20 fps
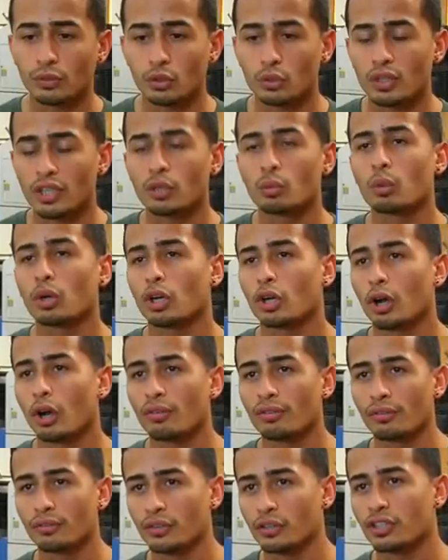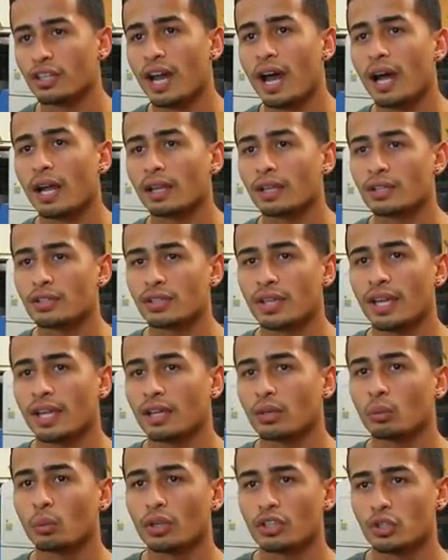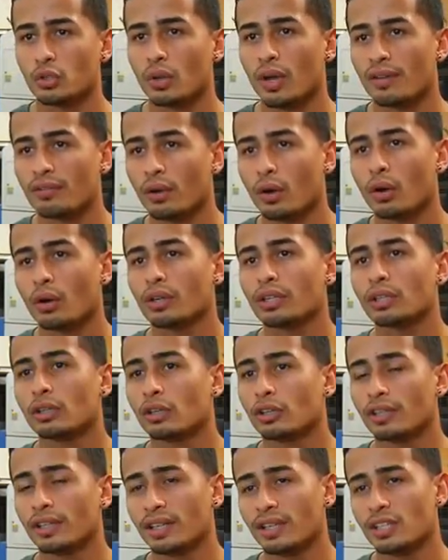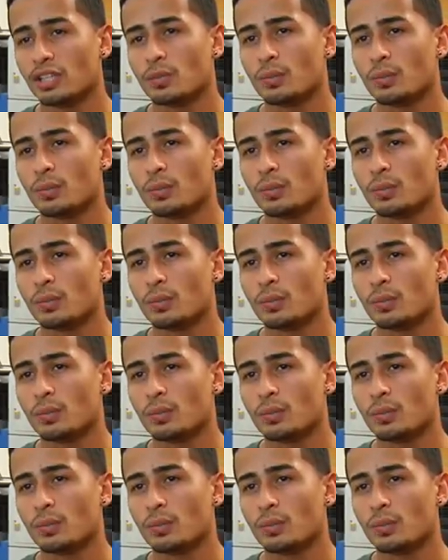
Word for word: you can work off of your knowledge and what you have already learned and